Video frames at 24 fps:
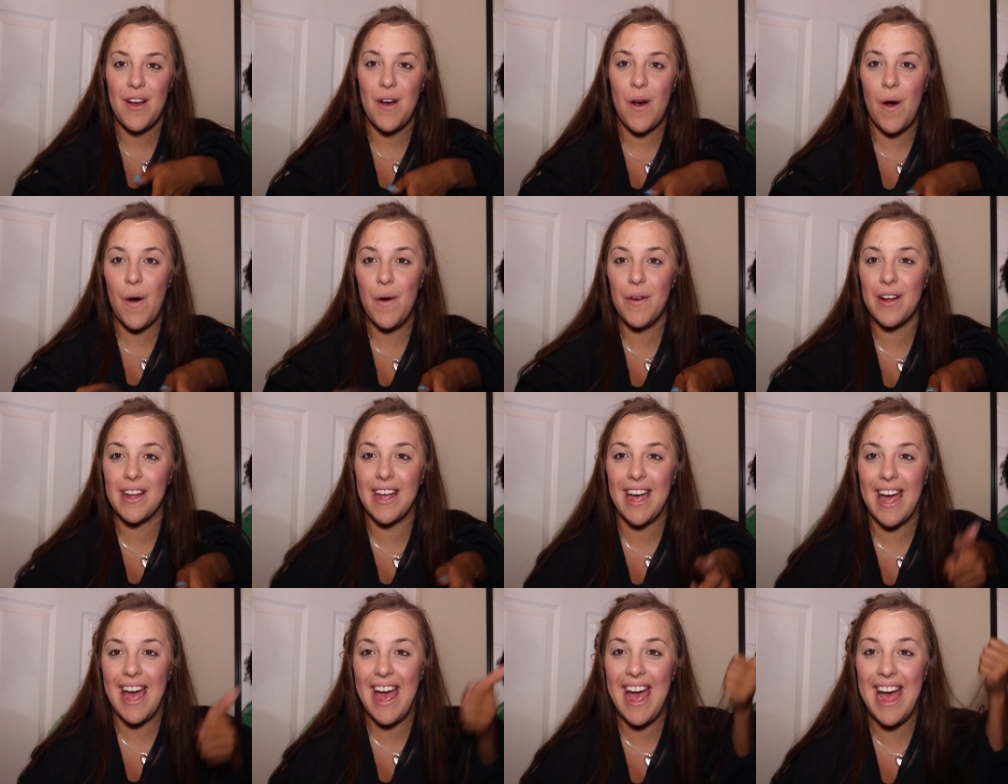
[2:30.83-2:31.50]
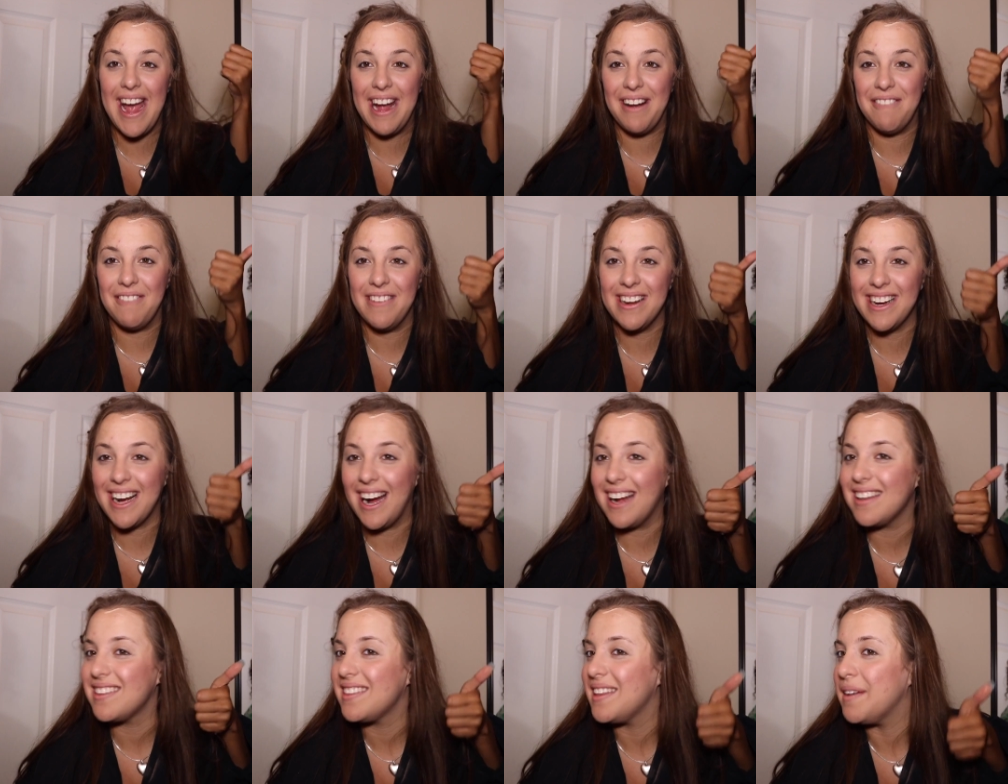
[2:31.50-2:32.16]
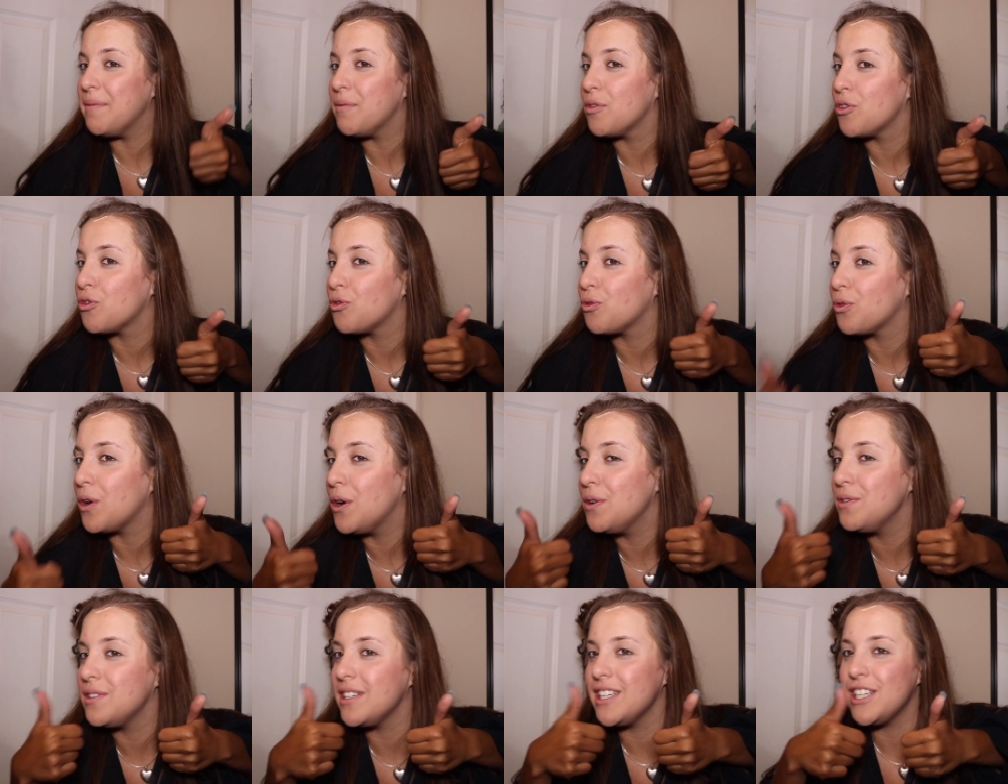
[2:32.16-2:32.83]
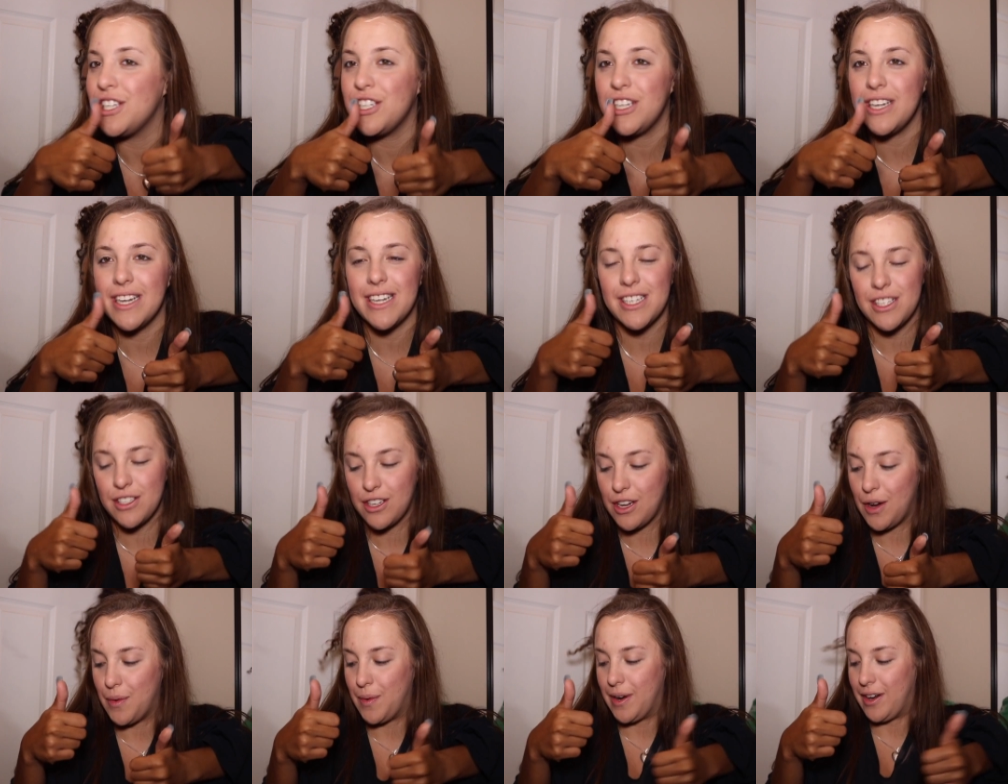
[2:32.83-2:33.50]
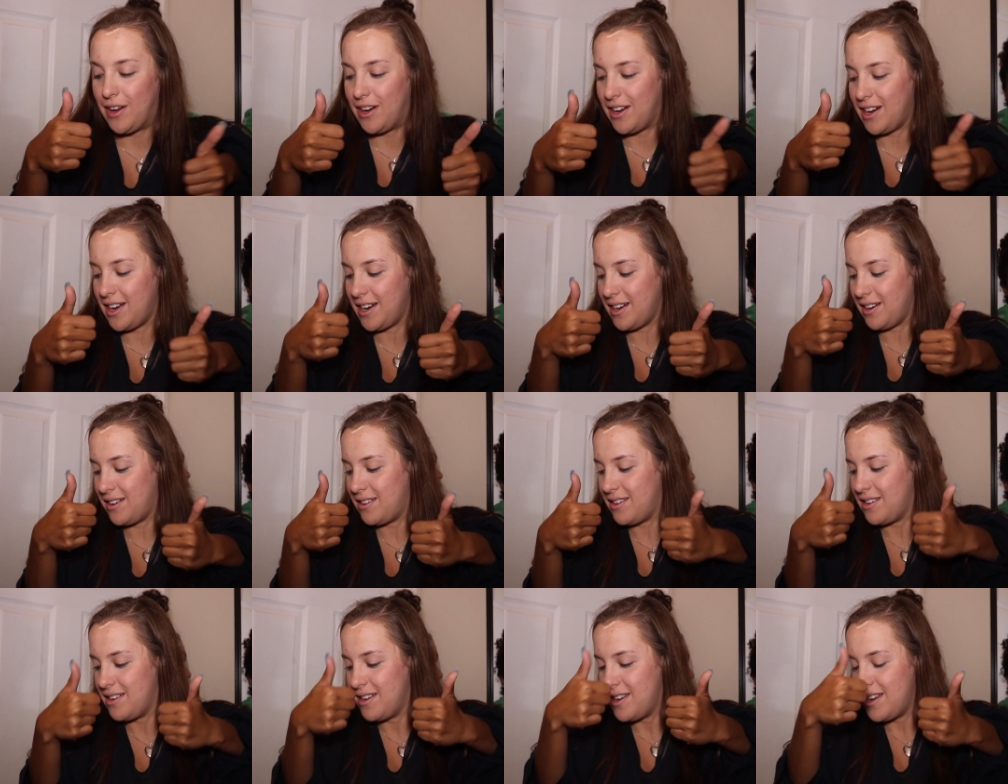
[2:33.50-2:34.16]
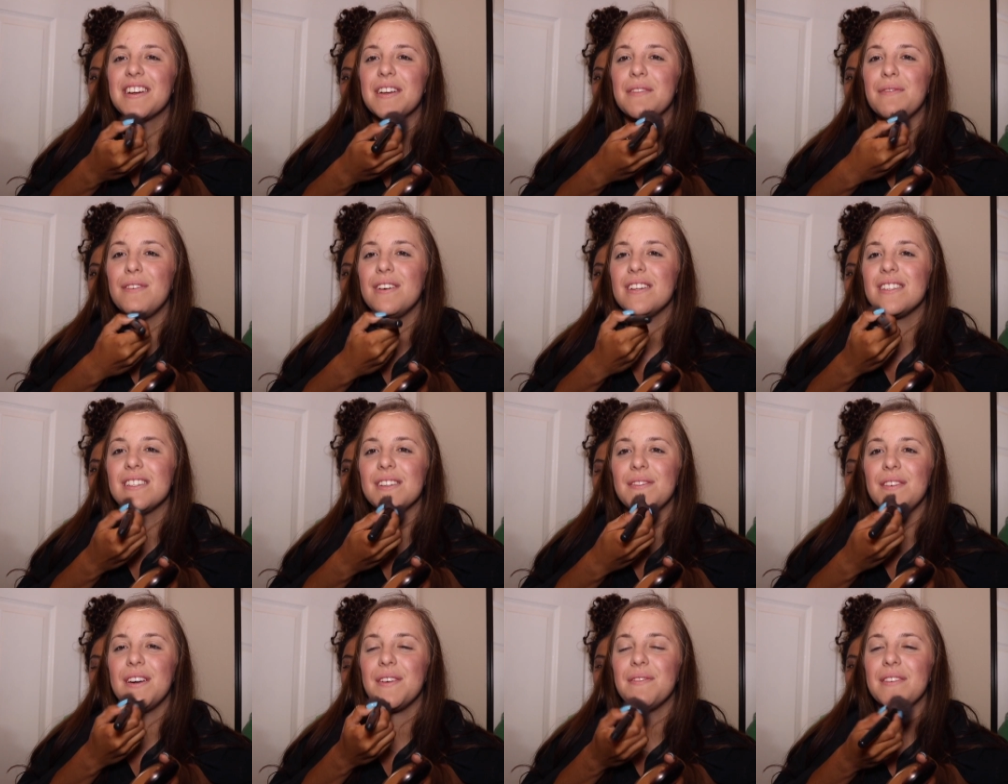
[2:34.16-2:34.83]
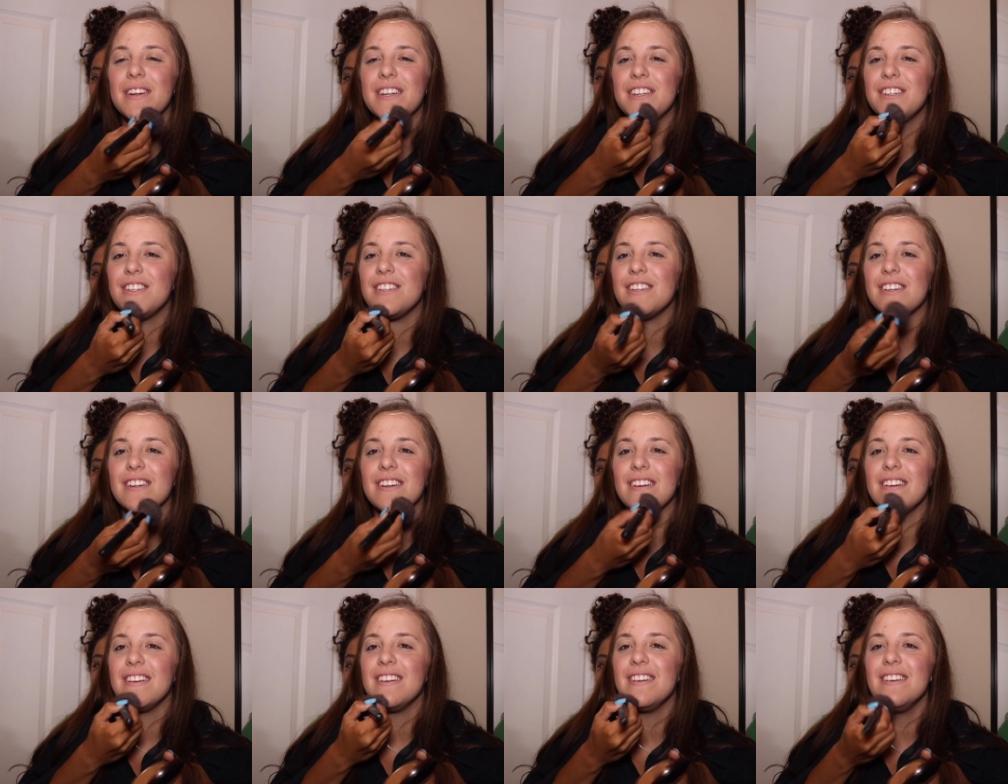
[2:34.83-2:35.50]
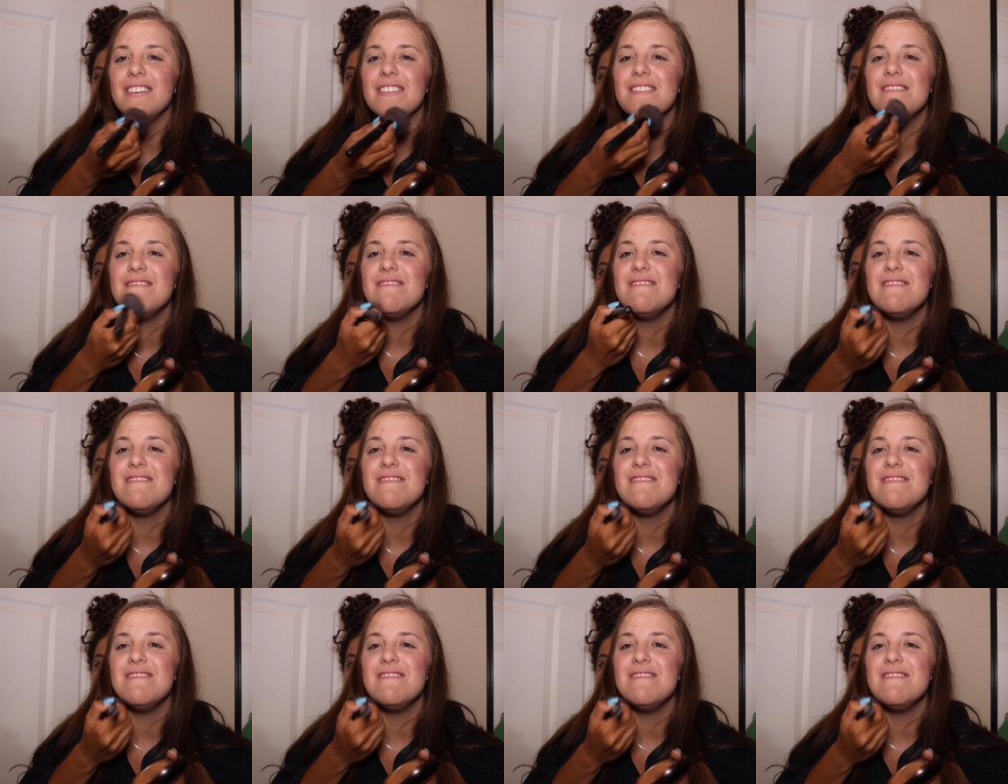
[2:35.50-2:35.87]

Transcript: Okay, we got some rosy cheeks going on. I'm going to put some on my chin